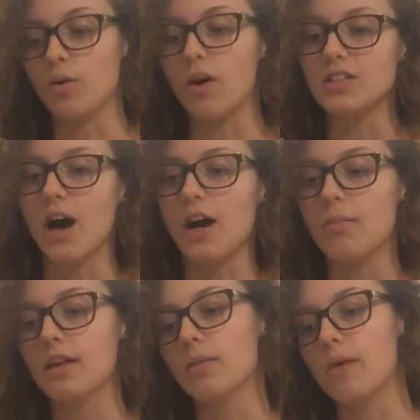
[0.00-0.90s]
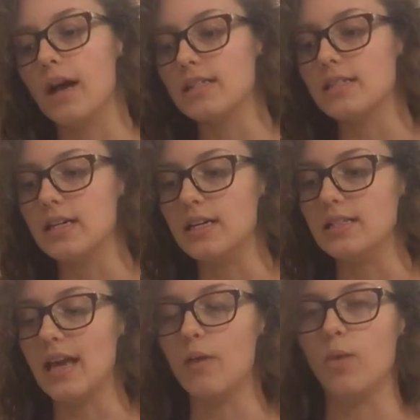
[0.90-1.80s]
So I'll talk about the
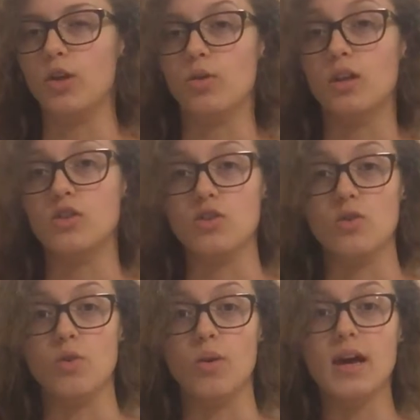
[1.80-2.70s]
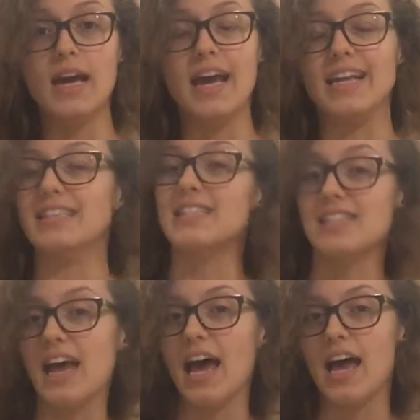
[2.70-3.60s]
prices and what you can do
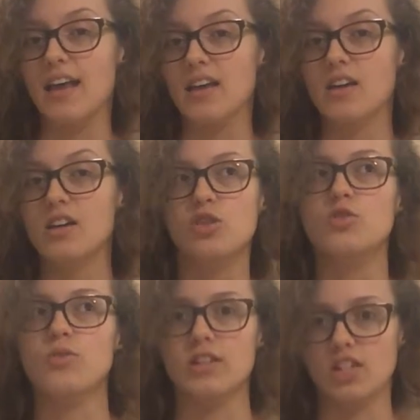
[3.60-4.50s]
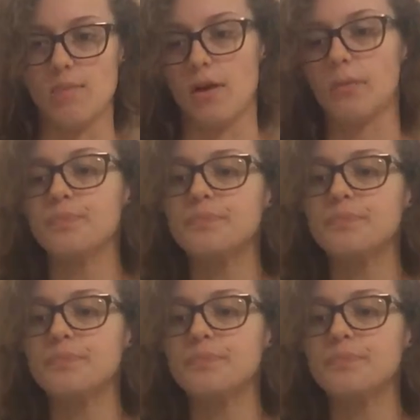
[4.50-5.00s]
instead to do it cheaper.